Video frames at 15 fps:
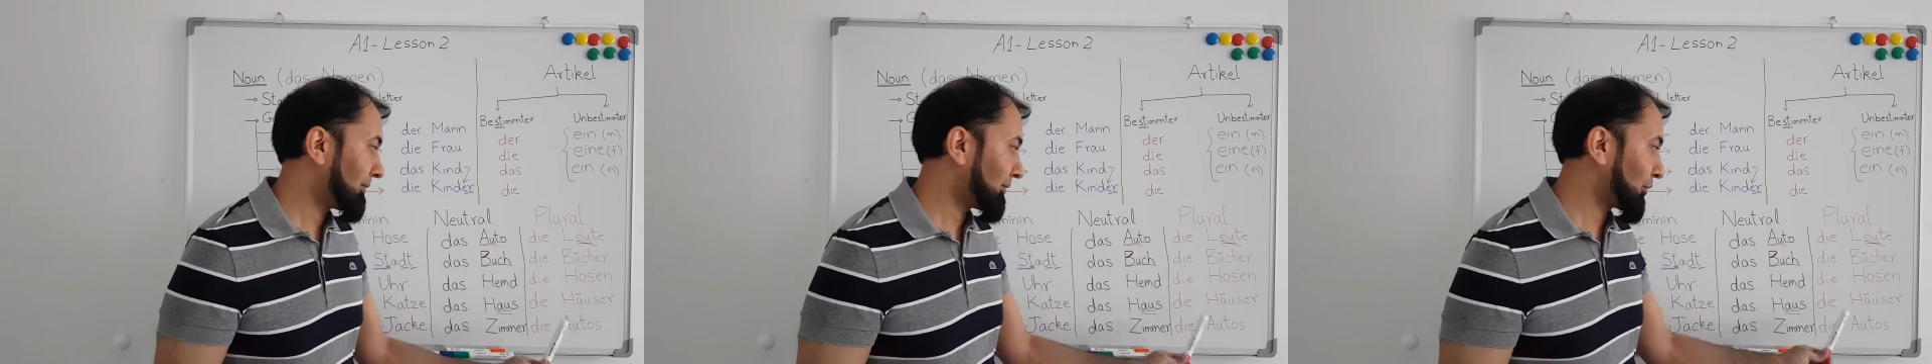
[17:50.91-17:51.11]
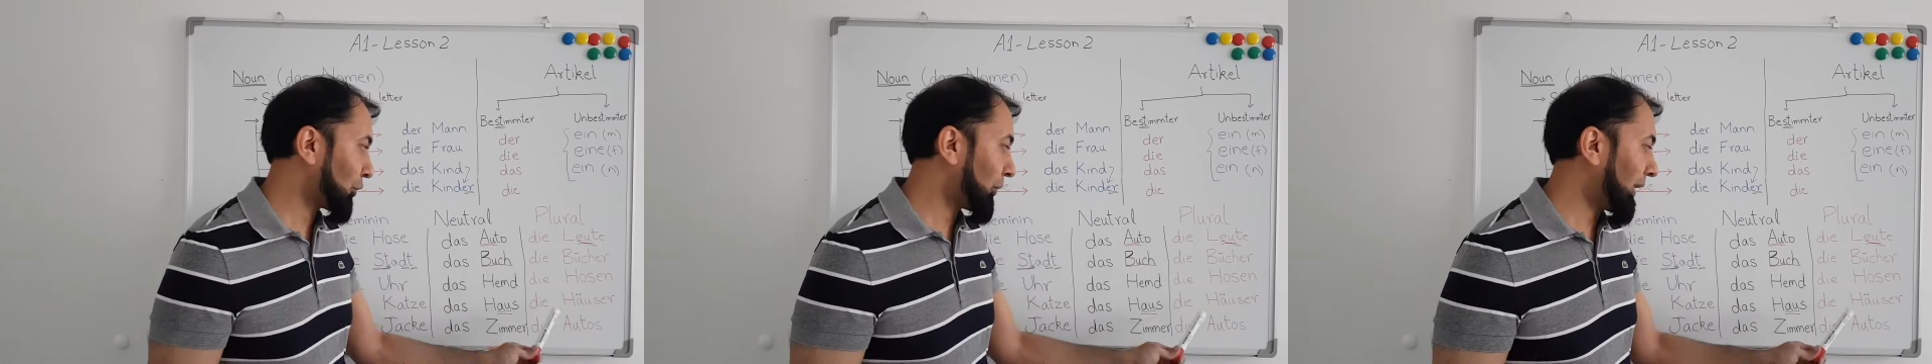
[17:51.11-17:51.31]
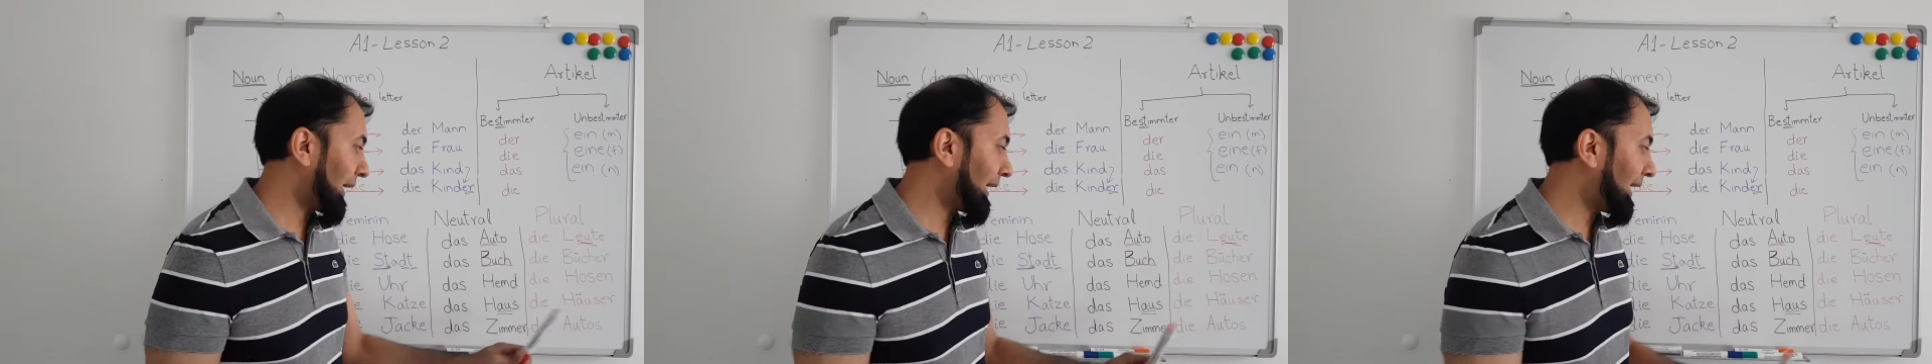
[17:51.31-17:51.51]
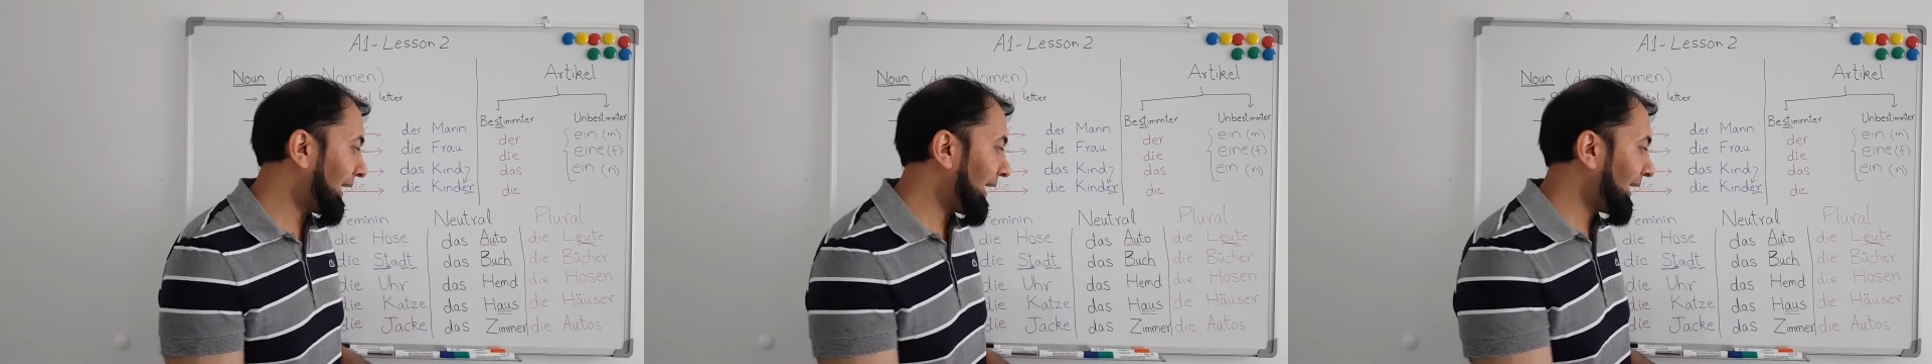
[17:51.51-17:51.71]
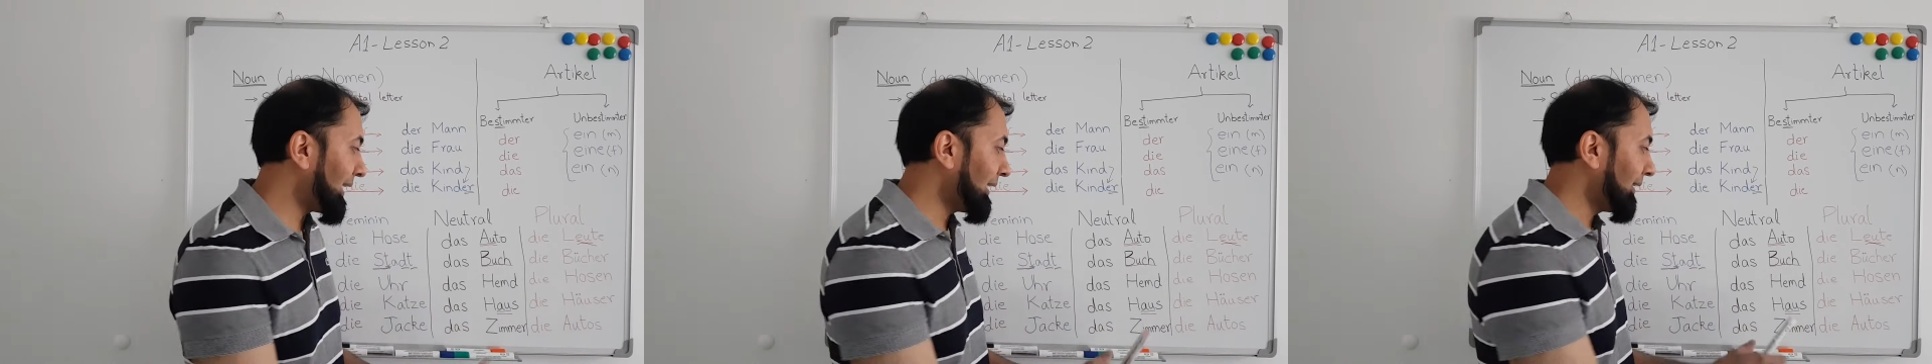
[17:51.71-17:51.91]
So
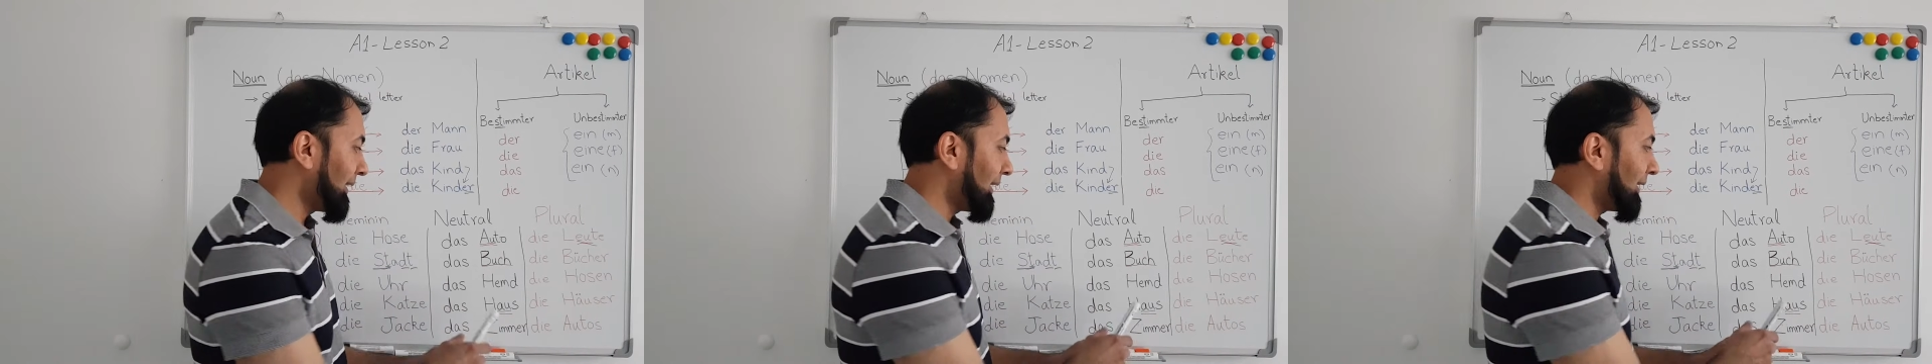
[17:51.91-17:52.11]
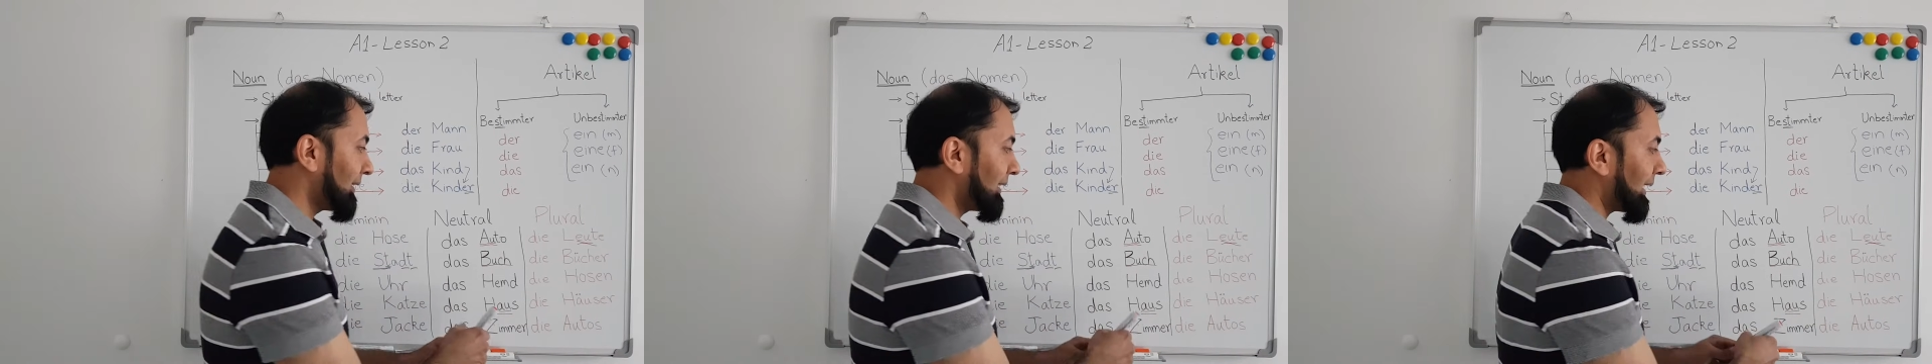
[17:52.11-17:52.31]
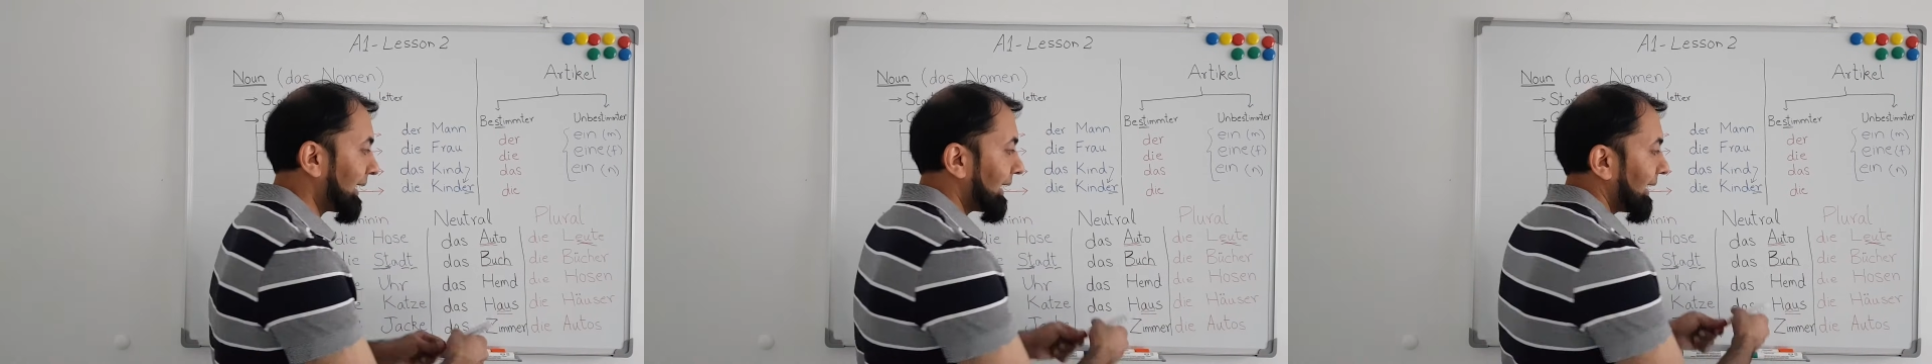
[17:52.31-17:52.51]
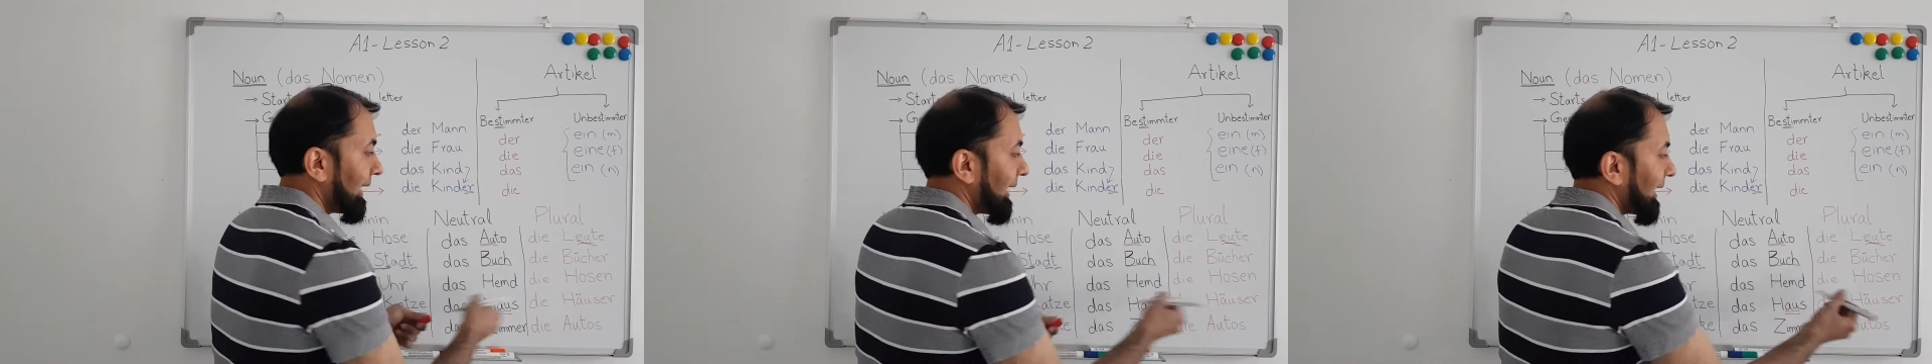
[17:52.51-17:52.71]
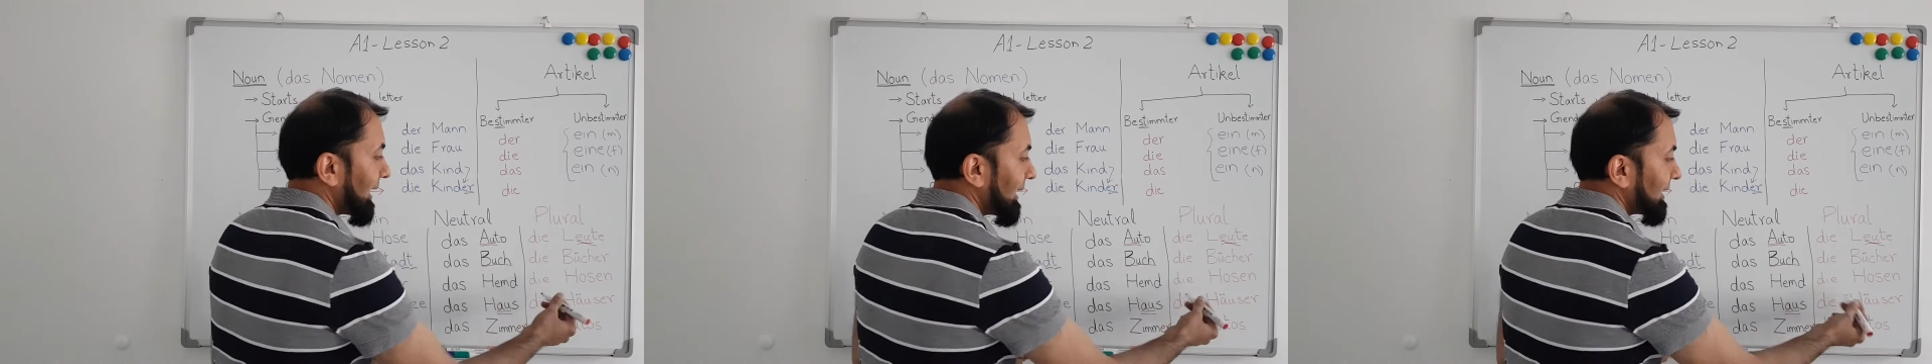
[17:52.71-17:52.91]
again the A